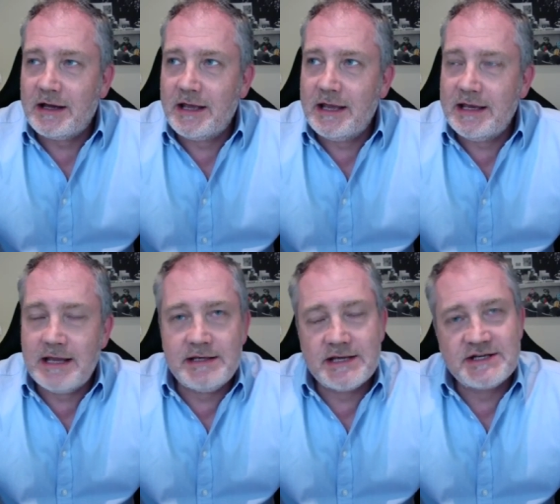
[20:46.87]

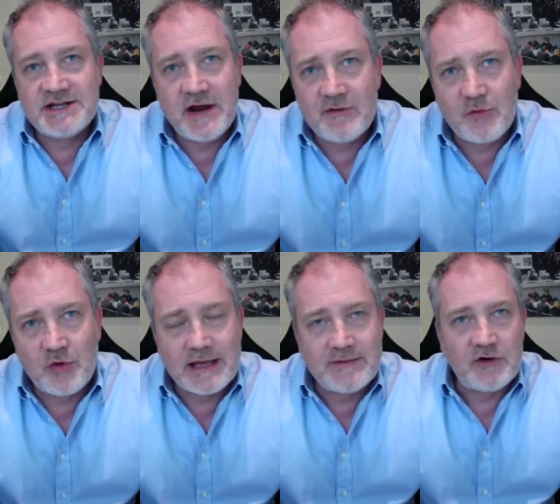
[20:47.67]
it's a terrible
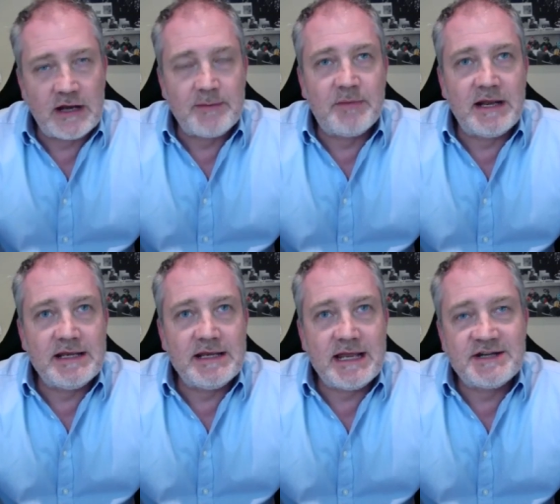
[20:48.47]
name really, but
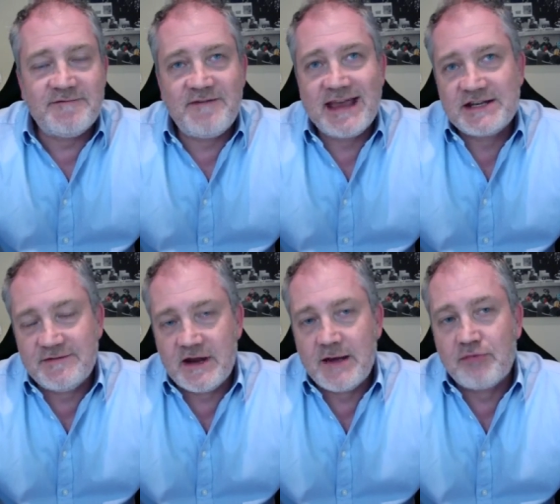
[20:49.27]
it's
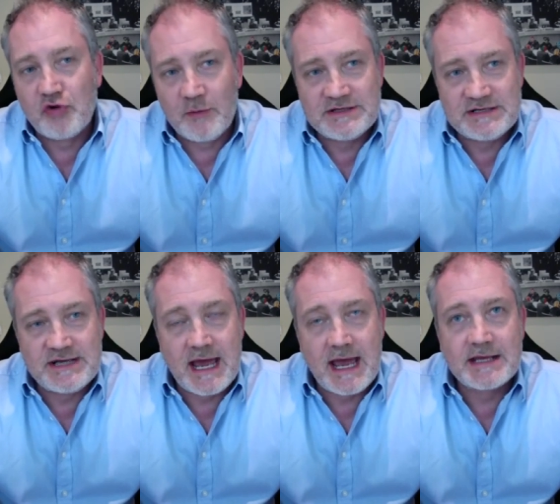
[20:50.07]
effectively a property
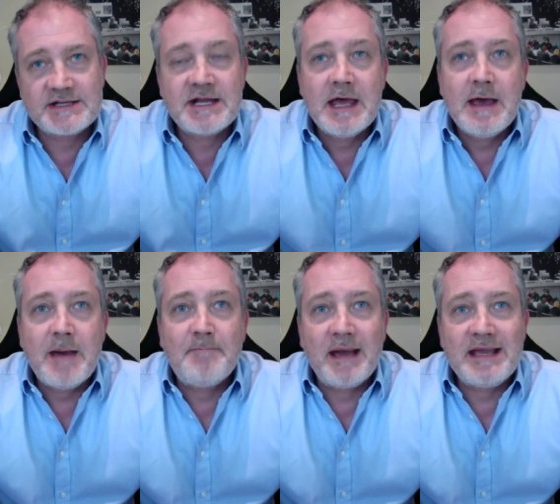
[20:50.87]
tax
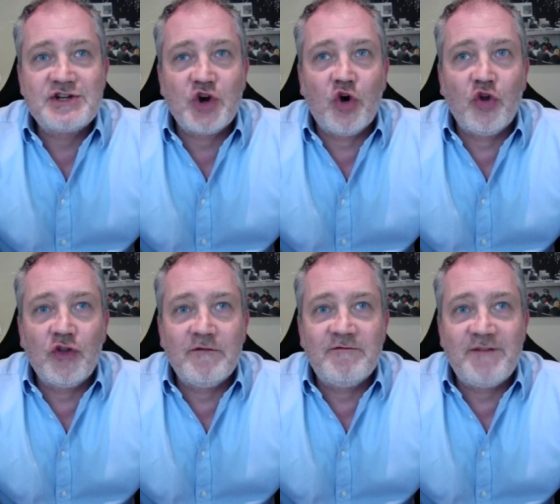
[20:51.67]
based on
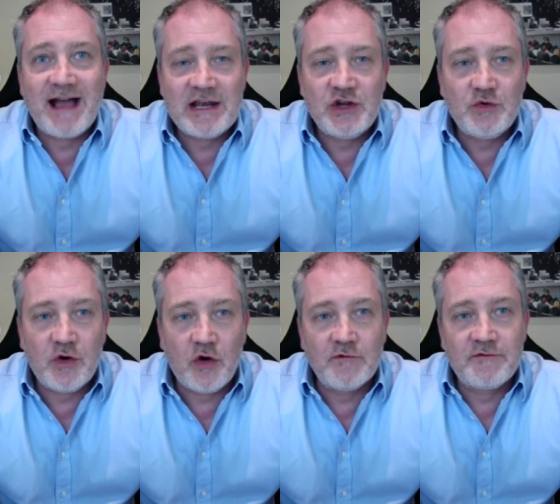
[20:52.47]
the value
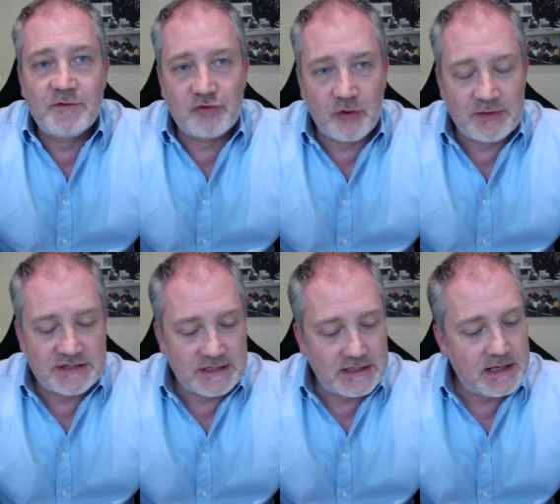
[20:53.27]
of the
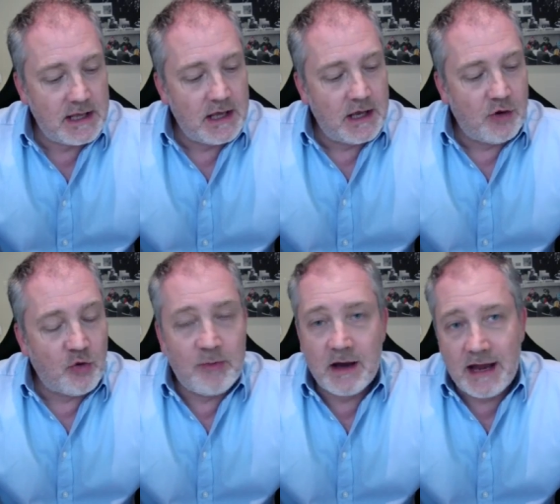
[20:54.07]
property.
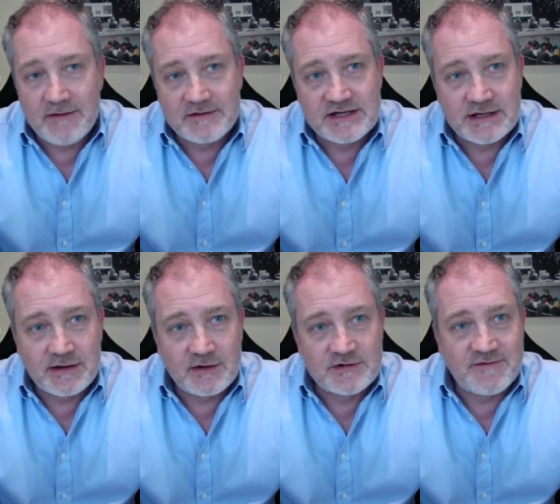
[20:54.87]
Albeit I have to say that
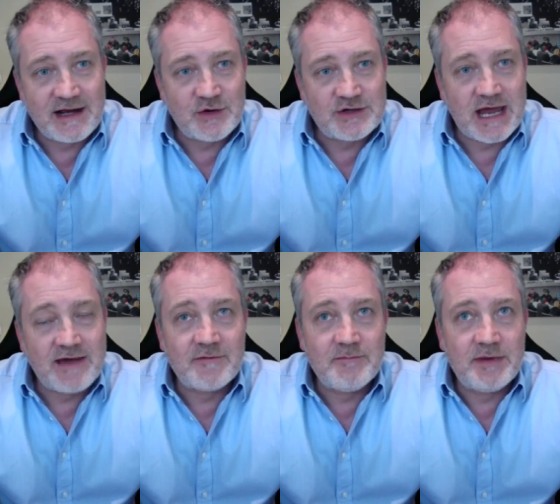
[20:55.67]
those values
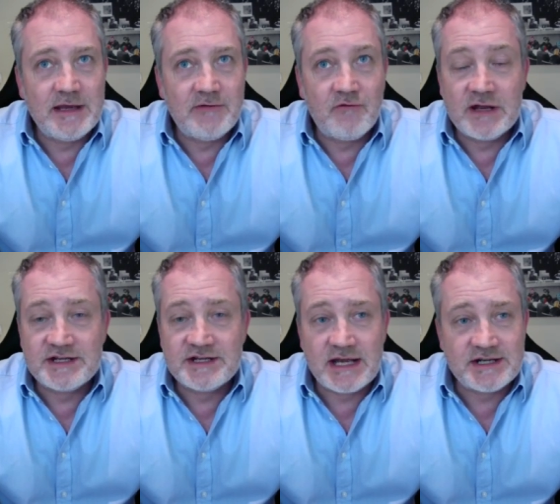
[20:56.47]
haven't been
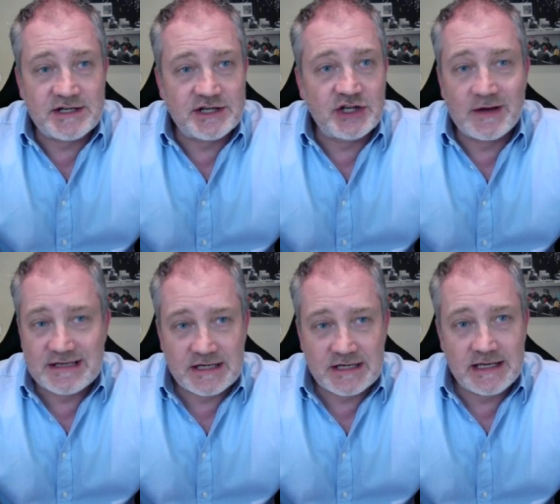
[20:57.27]
reassessed since
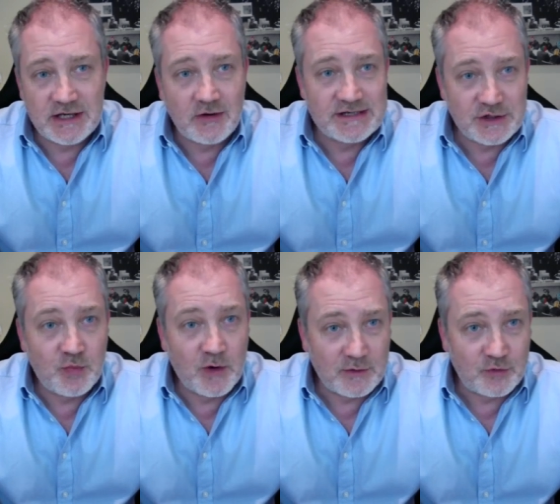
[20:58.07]

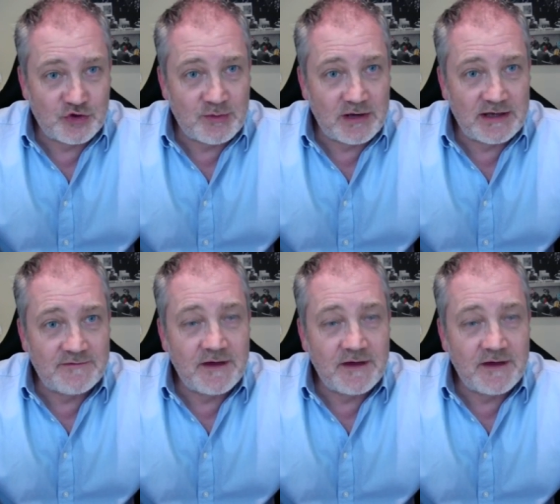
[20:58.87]
1991, would you believe?